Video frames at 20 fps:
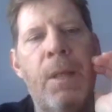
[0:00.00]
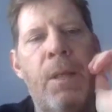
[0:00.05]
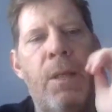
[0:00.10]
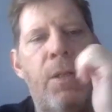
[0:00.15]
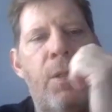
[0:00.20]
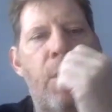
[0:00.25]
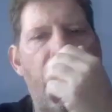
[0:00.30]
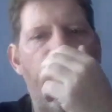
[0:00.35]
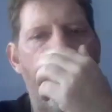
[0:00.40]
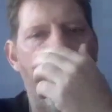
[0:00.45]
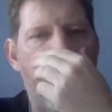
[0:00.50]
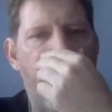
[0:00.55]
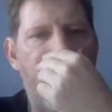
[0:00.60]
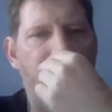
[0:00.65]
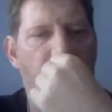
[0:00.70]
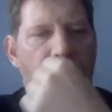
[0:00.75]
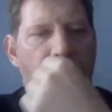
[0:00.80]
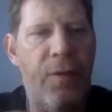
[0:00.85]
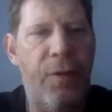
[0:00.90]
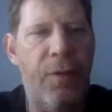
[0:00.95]
So the
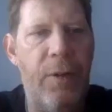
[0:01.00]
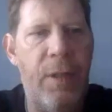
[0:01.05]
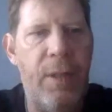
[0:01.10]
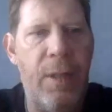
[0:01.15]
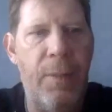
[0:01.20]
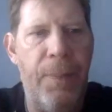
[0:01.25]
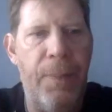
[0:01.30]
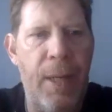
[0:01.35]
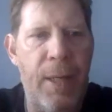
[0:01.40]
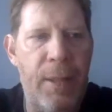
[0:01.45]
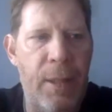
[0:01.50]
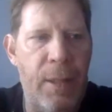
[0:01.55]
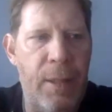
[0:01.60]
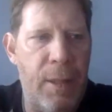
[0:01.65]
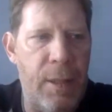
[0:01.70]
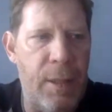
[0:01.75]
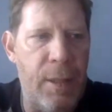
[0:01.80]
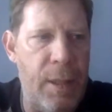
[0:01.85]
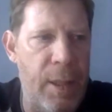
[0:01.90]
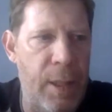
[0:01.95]
first phosphorus
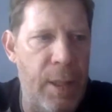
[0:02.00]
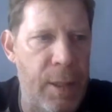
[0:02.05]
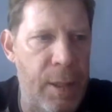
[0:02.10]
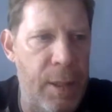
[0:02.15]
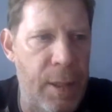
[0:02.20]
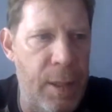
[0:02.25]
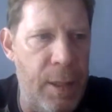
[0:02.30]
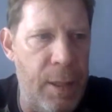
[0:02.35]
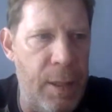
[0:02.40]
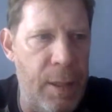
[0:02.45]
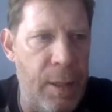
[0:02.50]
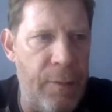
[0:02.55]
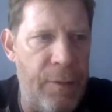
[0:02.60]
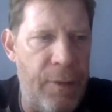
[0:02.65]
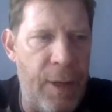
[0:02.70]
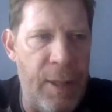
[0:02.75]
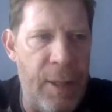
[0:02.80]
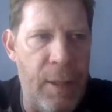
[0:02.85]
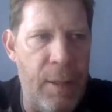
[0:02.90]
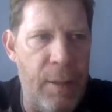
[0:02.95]
deposits in
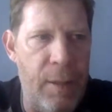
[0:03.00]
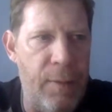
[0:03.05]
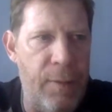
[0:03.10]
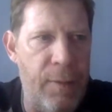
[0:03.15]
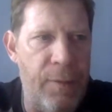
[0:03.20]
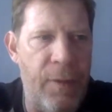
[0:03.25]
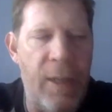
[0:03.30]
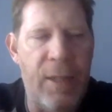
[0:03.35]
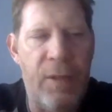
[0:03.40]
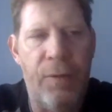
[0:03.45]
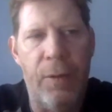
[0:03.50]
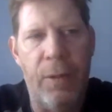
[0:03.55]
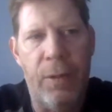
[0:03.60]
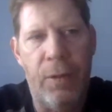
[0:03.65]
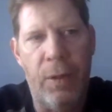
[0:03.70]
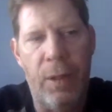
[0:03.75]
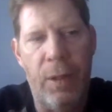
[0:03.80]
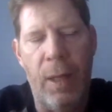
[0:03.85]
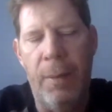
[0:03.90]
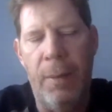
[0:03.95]
pho-
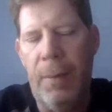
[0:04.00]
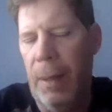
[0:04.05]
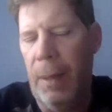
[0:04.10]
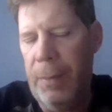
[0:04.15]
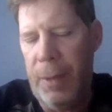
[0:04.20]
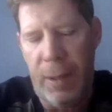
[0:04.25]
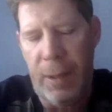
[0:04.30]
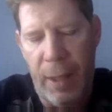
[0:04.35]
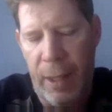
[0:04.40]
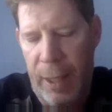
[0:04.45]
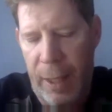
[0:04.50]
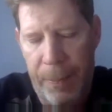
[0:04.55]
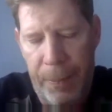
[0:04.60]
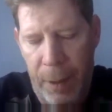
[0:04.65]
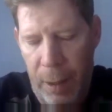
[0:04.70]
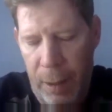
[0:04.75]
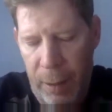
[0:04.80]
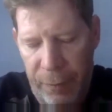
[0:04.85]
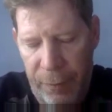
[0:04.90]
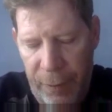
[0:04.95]
phosphorus, I'm, I'm just going to keep
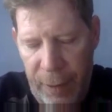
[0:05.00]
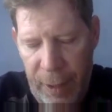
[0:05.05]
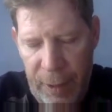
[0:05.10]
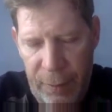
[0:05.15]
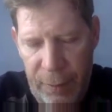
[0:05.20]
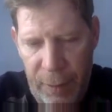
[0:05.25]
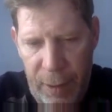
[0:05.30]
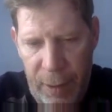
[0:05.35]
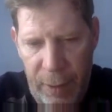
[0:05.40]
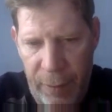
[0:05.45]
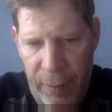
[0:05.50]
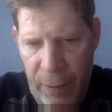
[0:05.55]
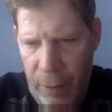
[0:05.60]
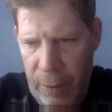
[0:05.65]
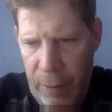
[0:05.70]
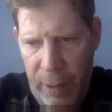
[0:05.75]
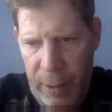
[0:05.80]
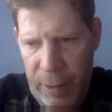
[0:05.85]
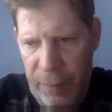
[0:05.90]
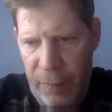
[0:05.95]
calling it phosphorus, even
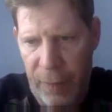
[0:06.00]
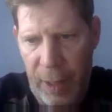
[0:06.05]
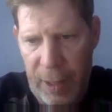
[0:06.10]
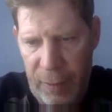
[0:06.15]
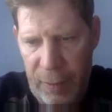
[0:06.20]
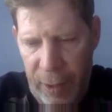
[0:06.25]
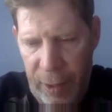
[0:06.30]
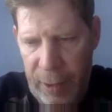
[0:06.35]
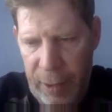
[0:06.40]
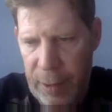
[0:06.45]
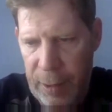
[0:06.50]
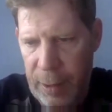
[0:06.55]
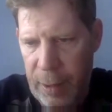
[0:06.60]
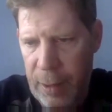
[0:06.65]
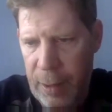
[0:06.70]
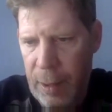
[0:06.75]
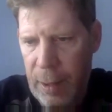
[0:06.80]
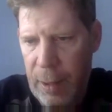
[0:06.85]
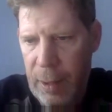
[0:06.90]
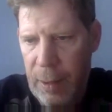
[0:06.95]
though it is phosphates,
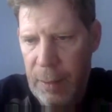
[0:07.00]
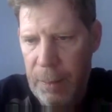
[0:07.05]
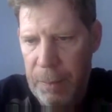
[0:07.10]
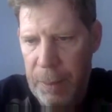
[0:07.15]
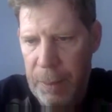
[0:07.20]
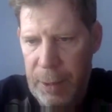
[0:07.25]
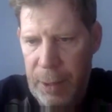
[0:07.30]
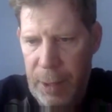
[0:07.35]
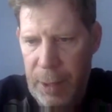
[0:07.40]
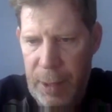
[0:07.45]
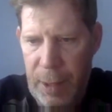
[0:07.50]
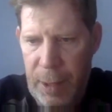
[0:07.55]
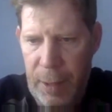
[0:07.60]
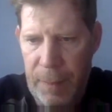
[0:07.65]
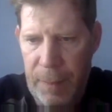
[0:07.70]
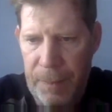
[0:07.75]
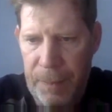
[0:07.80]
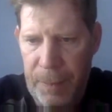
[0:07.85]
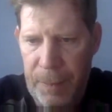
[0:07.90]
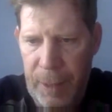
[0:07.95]
but right. just to,
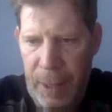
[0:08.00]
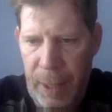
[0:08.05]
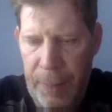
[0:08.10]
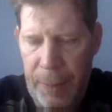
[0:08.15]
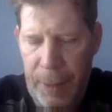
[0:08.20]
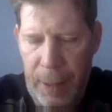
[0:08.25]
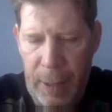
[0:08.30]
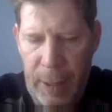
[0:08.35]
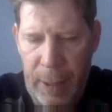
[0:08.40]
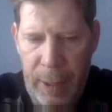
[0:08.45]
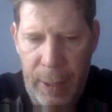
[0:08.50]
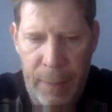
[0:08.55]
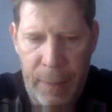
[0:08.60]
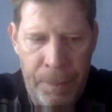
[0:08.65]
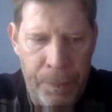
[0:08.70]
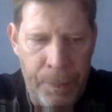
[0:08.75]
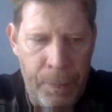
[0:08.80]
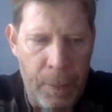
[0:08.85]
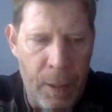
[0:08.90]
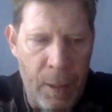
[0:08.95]
to keep it clean.
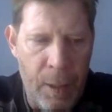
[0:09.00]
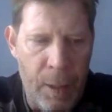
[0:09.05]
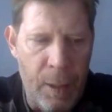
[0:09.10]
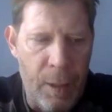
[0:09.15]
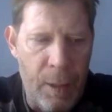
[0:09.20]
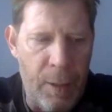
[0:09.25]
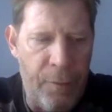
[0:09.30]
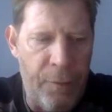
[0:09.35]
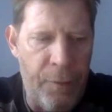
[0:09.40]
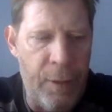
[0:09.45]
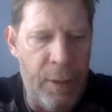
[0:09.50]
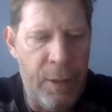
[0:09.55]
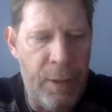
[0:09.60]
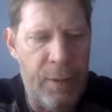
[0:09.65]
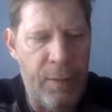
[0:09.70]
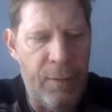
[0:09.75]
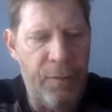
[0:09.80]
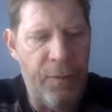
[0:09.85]
The first